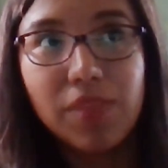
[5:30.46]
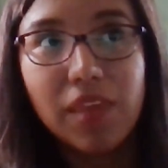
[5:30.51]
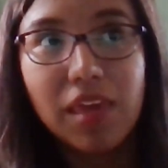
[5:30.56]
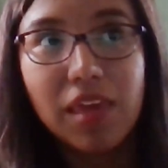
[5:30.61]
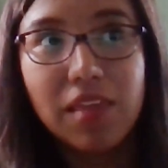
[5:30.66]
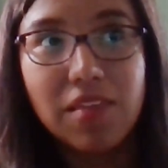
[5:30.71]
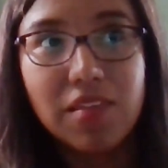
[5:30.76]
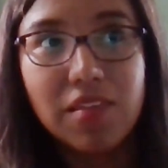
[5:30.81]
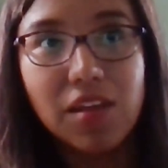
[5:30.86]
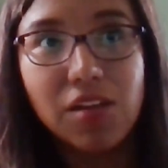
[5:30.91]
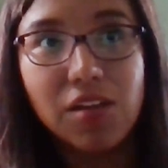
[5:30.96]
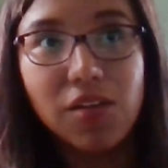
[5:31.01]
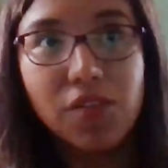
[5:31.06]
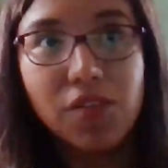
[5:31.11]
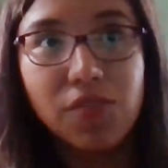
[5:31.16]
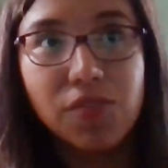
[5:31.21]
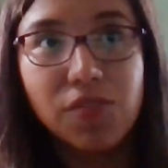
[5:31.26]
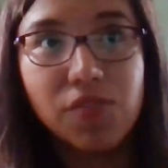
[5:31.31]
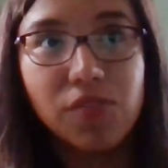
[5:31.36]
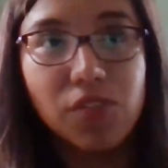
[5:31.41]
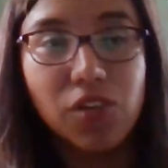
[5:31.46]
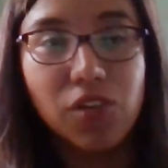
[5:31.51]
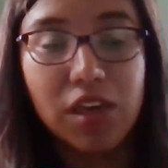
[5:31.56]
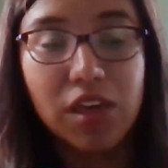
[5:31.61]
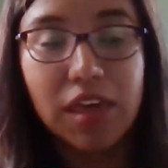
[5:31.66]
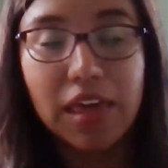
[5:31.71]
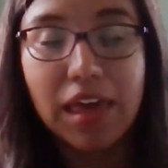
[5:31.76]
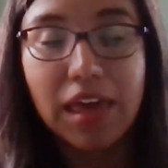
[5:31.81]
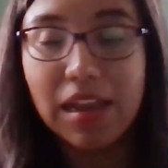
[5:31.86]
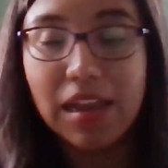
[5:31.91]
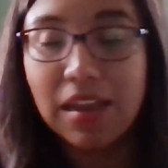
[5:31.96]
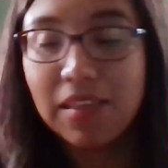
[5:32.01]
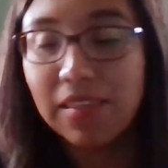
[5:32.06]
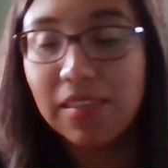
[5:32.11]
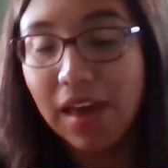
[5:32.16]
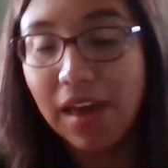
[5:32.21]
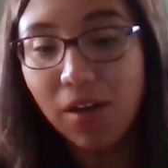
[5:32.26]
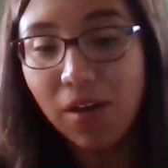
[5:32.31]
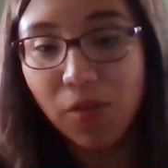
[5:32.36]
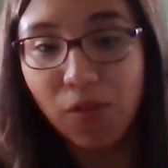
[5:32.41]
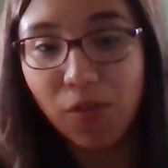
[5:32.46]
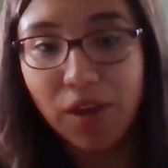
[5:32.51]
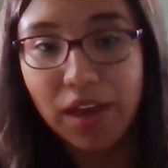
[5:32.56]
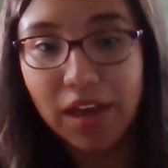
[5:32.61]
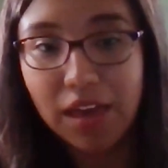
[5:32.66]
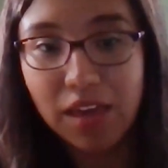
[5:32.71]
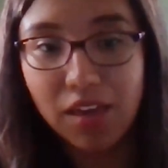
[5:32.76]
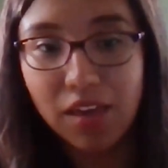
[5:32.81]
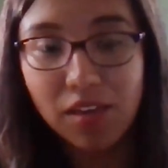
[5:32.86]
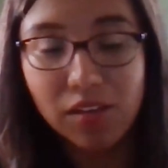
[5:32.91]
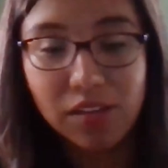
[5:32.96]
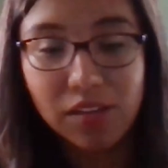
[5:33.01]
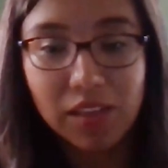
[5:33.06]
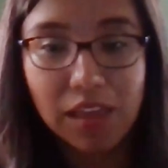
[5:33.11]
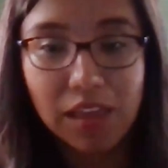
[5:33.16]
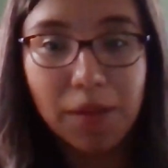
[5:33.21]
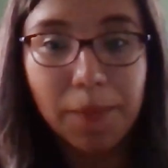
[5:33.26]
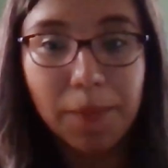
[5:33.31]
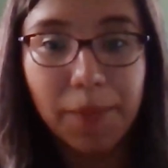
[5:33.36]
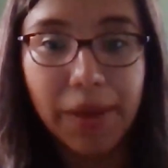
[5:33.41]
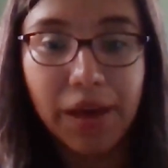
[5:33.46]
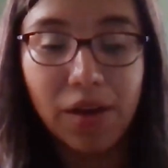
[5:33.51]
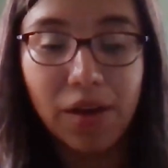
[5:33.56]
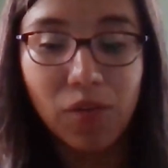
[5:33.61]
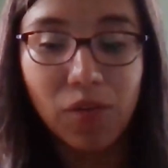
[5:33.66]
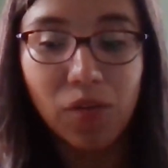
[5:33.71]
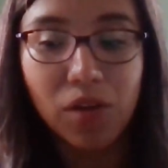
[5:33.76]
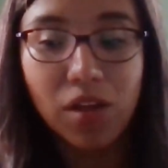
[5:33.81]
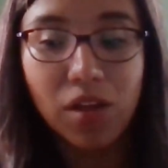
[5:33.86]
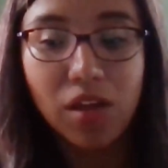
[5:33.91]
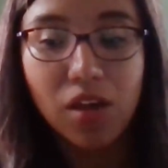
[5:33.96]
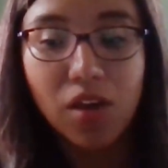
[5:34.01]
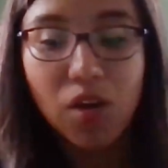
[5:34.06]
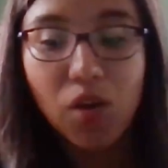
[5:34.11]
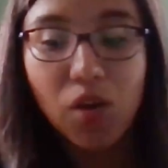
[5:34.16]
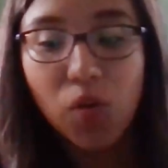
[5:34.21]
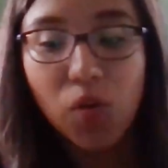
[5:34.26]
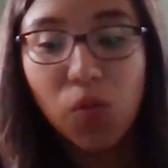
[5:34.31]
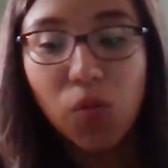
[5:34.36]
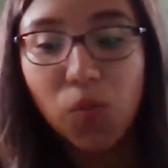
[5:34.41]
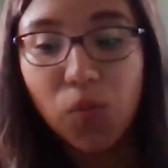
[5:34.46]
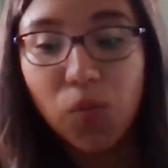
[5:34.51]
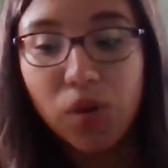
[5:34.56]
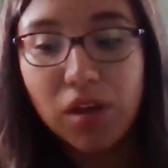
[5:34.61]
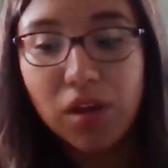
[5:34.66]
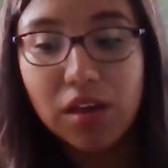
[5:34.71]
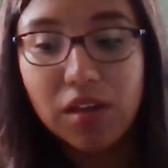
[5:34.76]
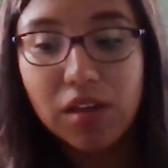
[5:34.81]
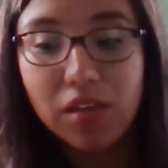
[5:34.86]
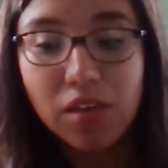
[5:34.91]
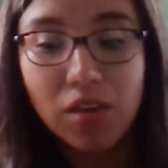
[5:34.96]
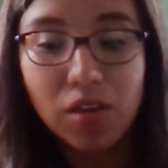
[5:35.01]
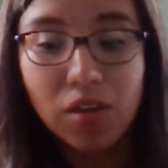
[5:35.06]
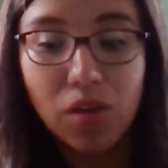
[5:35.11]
instead of looking at it that way, think about what,